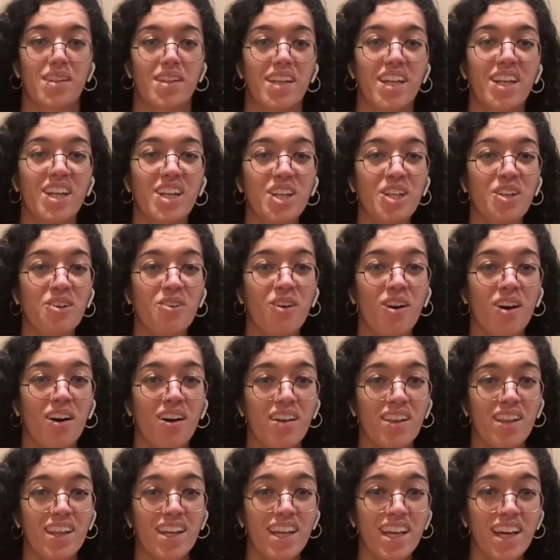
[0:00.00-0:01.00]
Thank you
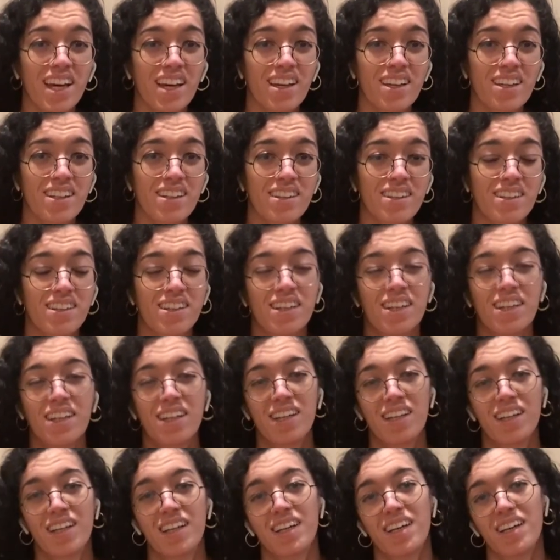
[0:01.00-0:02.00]
all again.
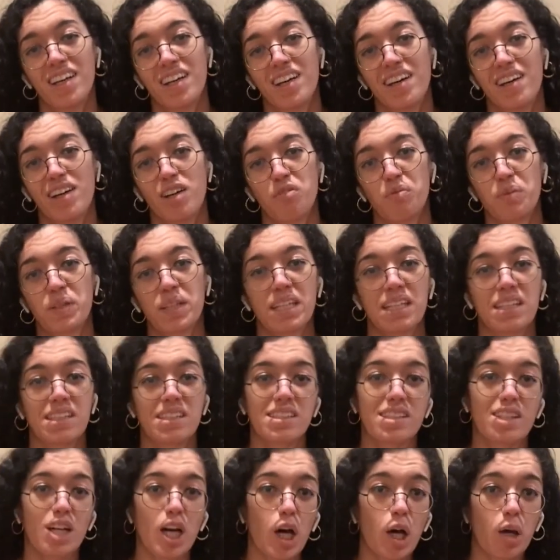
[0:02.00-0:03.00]
Please
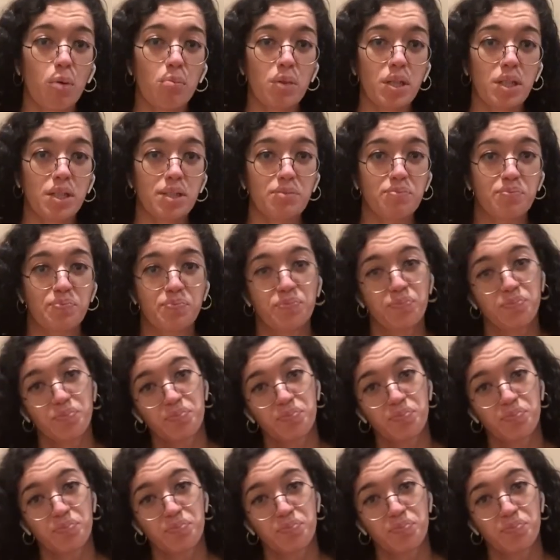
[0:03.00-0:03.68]
comment,